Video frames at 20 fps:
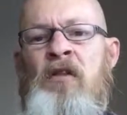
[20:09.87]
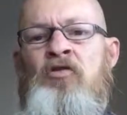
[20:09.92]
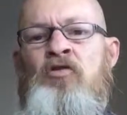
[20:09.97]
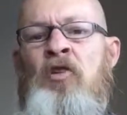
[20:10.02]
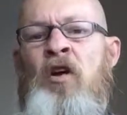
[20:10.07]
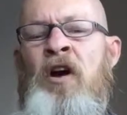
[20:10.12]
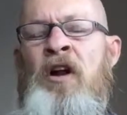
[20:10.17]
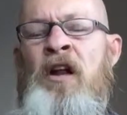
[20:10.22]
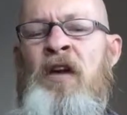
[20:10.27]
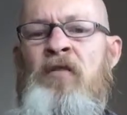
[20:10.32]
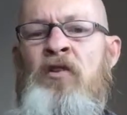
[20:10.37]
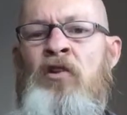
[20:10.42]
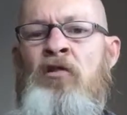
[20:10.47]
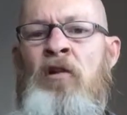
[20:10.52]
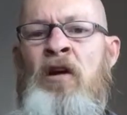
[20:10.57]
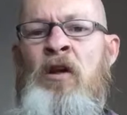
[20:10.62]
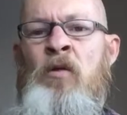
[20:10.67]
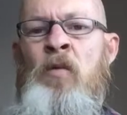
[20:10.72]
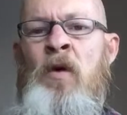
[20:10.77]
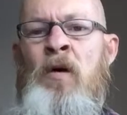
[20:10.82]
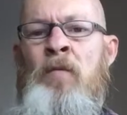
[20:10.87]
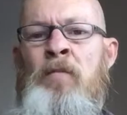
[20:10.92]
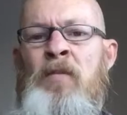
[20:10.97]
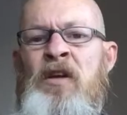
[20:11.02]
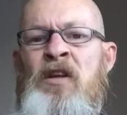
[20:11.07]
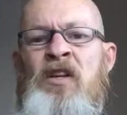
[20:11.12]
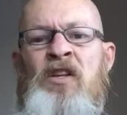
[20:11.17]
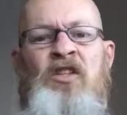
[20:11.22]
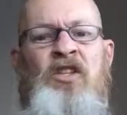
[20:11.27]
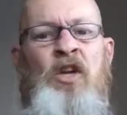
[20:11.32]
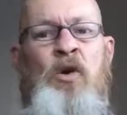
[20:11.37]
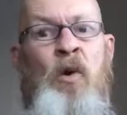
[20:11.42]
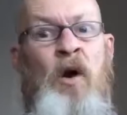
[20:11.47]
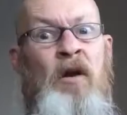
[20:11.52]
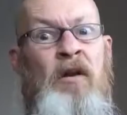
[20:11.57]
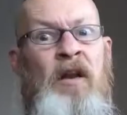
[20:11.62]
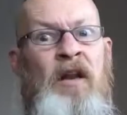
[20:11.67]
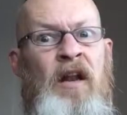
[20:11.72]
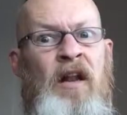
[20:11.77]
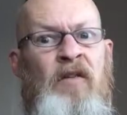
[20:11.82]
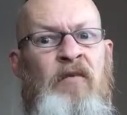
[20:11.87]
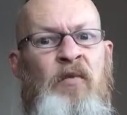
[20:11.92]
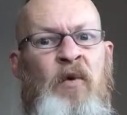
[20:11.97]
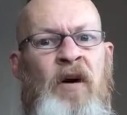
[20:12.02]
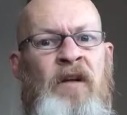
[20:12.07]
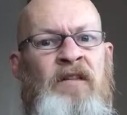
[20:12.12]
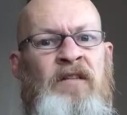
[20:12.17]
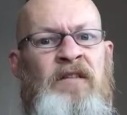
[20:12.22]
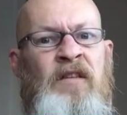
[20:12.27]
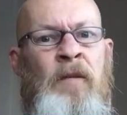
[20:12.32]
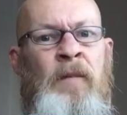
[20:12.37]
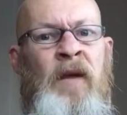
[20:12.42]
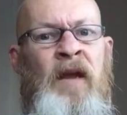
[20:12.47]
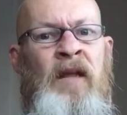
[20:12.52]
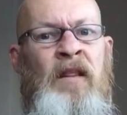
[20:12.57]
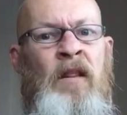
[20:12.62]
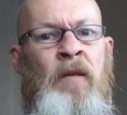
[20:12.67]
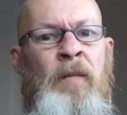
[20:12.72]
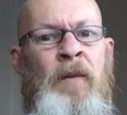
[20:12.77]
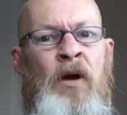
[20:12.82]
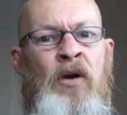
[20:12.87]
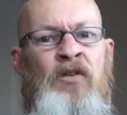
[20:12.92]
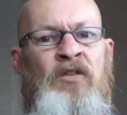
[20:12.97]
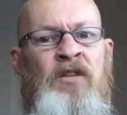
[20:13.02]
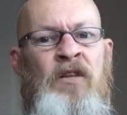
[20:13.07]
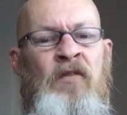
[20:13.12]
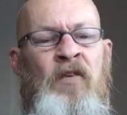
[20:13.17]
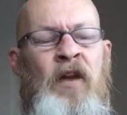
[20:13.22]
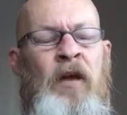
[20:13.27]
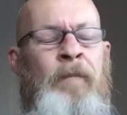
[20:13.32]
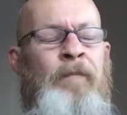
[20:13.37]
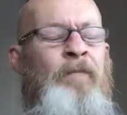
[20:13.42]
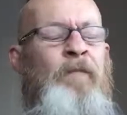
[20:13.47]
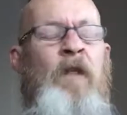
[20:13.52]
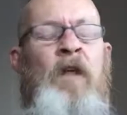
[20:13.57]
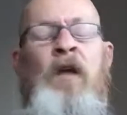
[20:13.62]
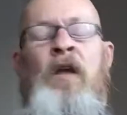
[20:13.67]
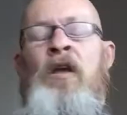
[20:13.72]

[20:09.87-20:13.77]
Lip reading: Try and have a great one, because you only live once, and make the most of it.